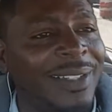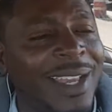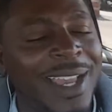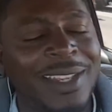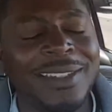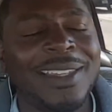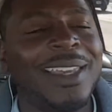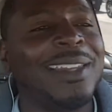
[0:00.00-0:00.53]

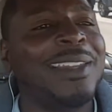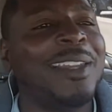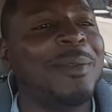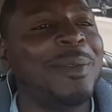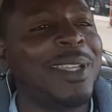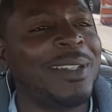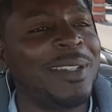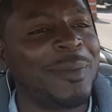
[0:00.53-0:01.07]
I just had a
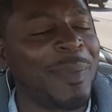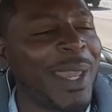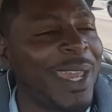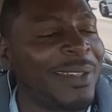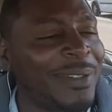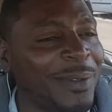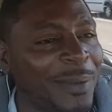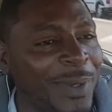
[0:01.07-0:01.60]
neighbor that just
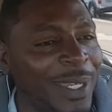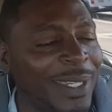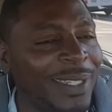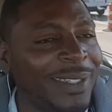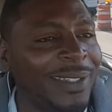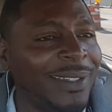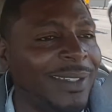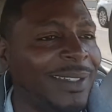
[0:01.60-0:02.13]
passed
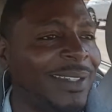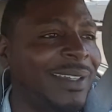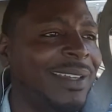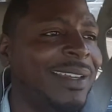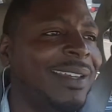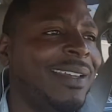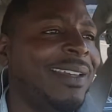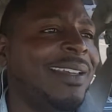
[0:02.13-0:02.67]
away
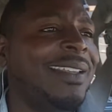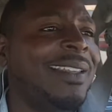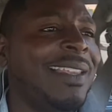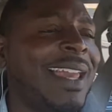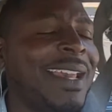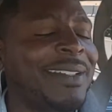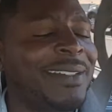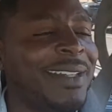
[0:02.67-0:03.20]

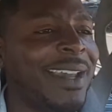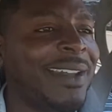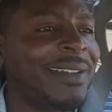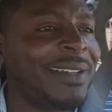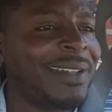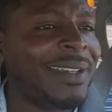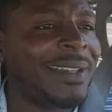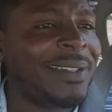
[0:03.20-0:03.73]
last
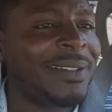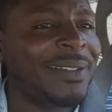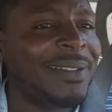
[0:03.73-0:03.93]
Saturday